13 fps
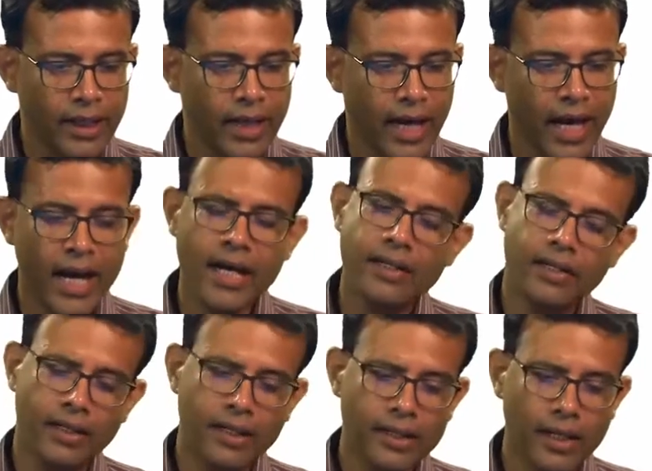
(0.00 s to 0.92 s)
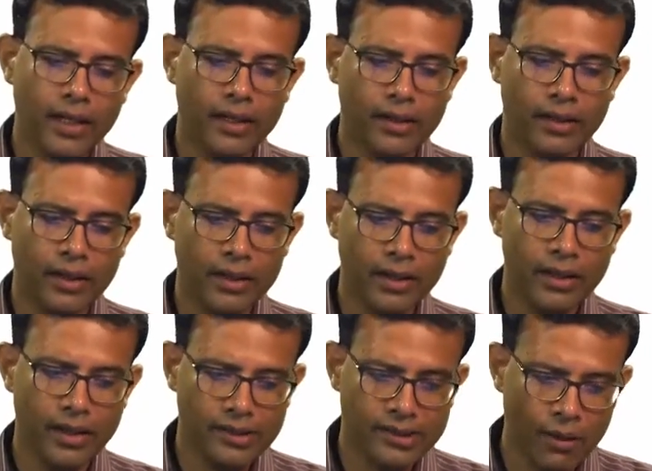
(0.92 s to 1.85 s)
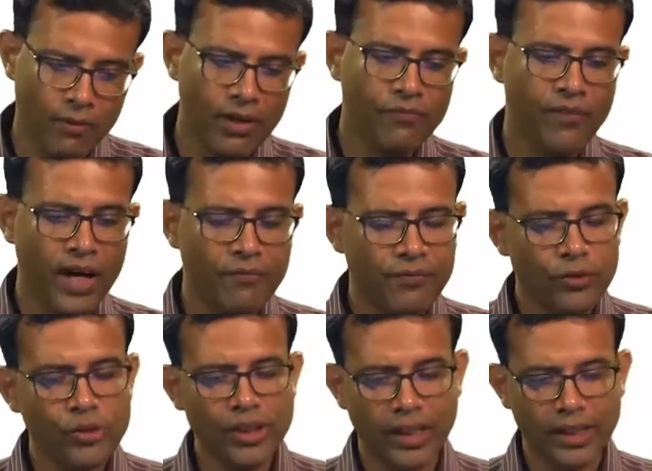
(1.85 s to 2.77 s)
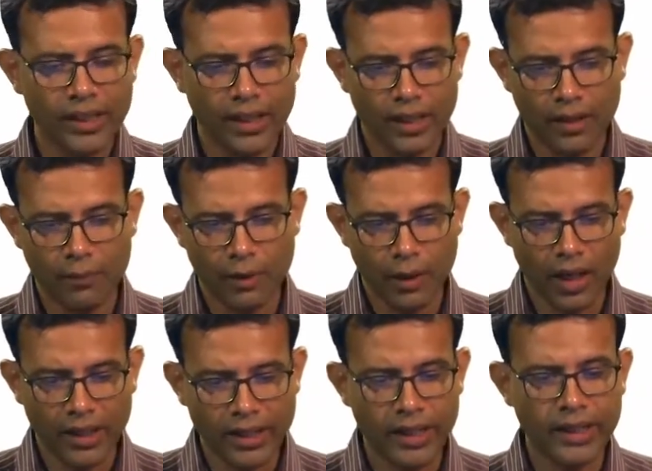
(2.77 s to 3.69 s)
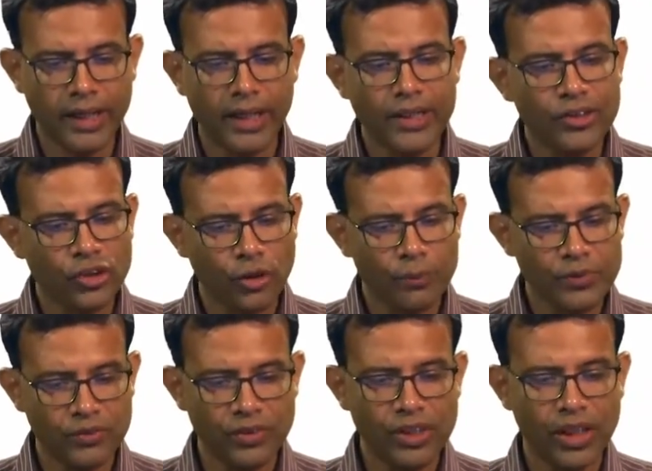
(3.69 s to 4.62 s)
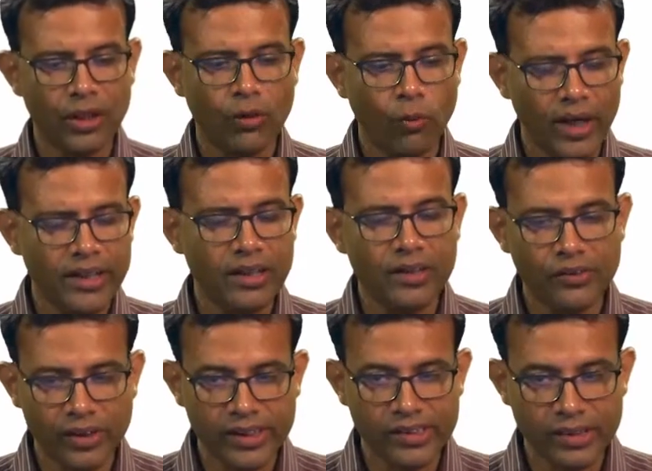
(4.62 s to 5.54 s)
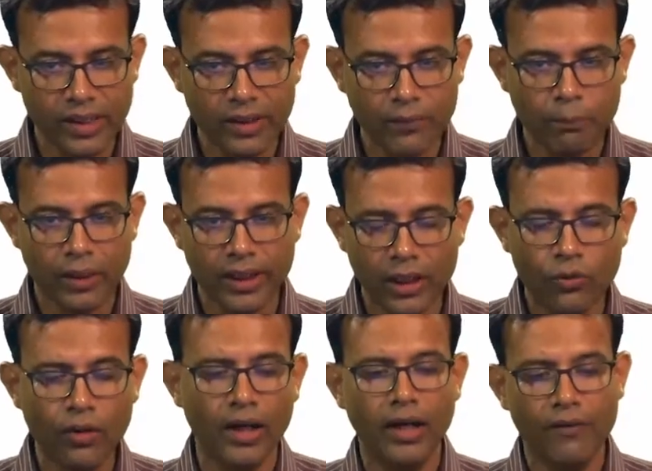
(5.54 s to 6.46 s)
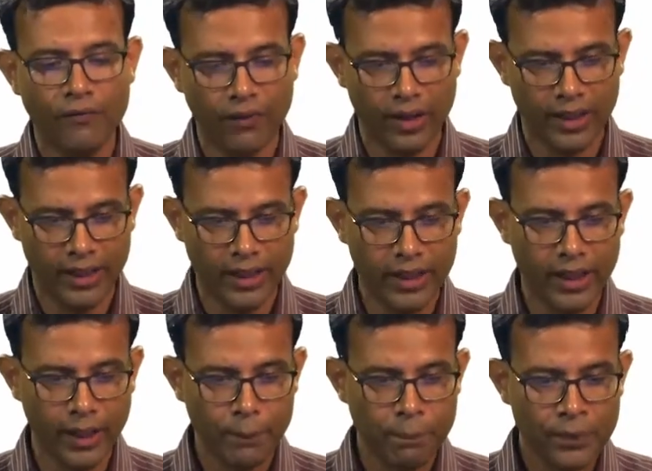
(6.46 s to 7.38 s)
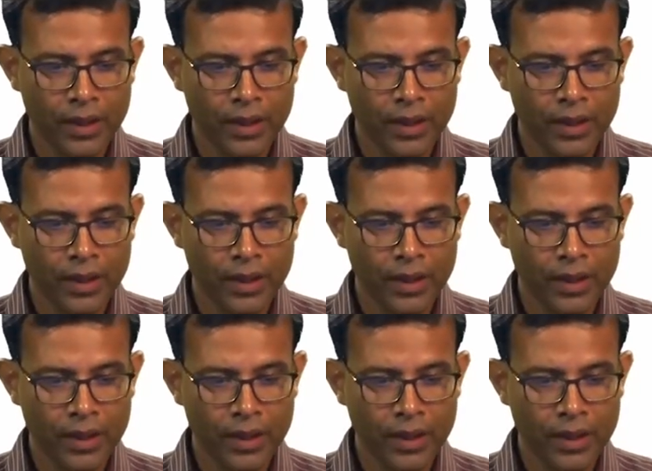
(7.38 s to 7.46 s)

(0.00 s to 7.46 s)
And in the somewhat far future, there are other telescopes which are quite interesting, particularly for India.